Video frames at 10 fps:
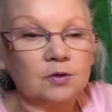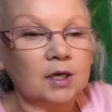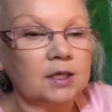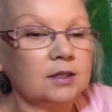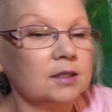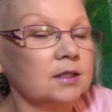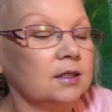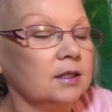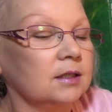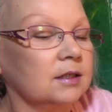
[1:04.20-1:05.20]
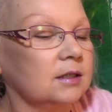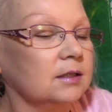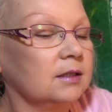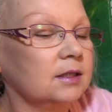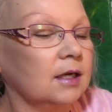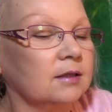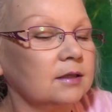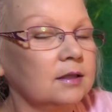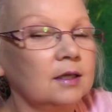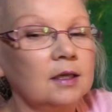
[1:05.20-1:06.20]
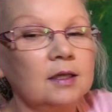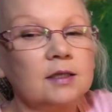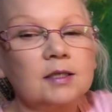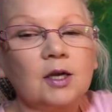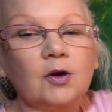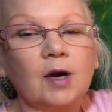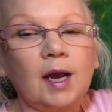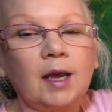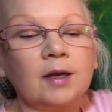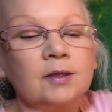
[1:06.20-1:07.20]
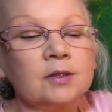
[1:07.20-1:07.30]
guys, yeah, let's get cracking.